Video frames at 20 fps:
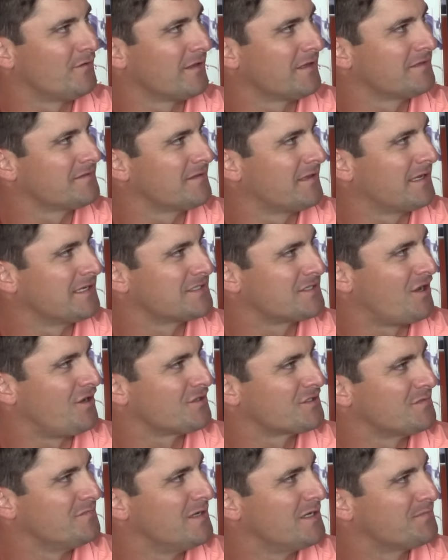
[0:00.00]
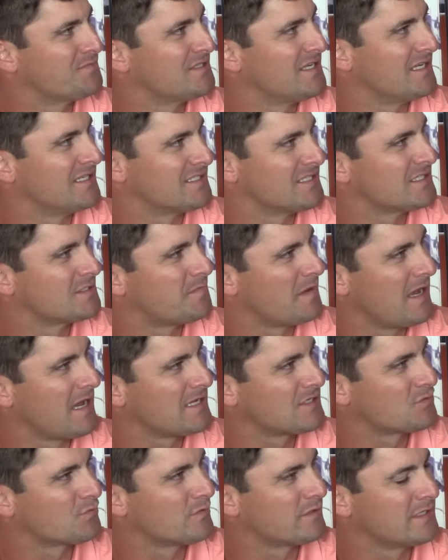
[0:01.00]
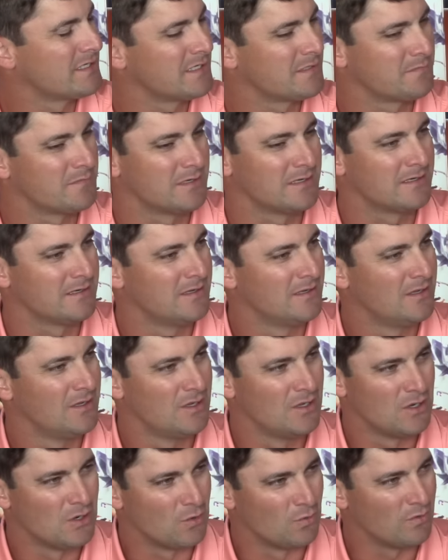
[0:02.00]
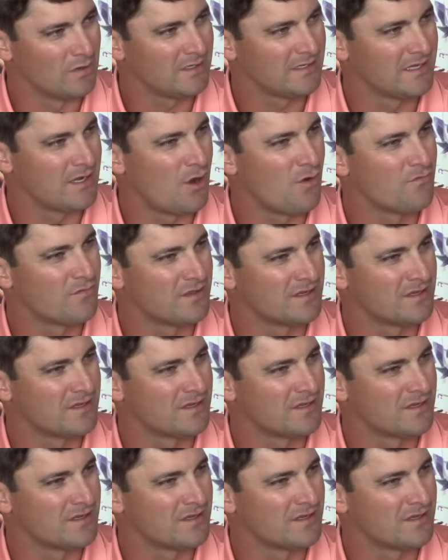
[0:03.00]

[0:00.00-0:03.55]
They, they saw some upsets this past week, but really over